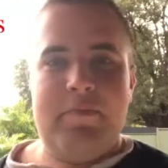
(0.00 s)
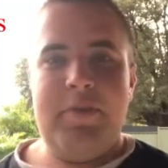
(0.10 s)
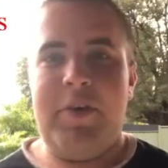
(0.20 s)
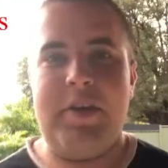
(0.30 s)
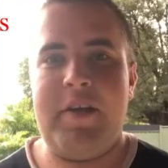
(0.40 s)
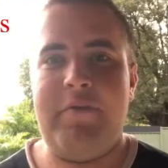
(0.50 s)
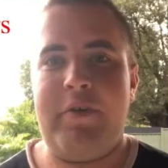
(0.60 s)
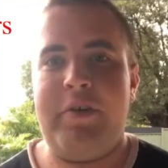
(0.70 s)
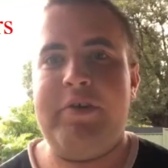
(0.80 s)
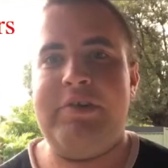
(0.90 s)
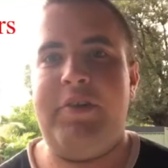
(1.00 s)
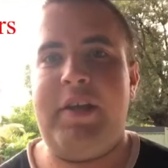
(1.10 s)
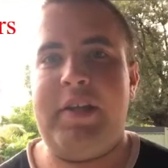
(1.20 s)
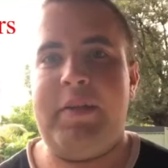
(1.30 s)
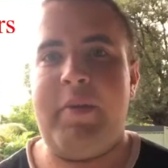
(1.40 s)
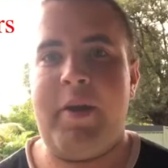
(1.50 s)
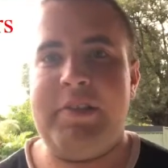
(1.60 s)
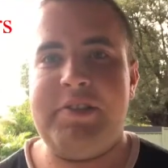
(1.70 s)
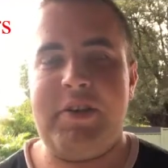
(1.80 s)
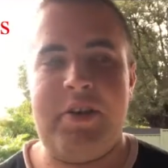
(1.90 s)
not a very good side at the
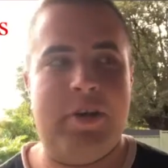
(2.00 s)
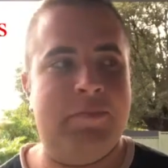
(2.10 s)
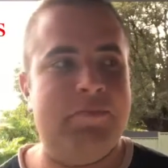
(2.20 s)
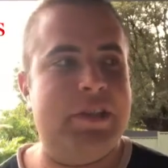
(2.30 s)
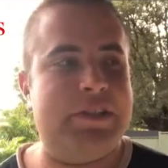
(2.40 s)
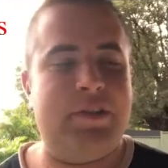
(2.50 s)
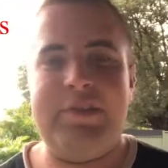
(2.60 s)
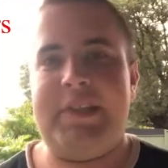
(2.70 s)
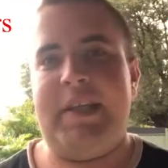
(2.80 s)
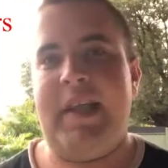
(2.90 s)
moment. So it's obviously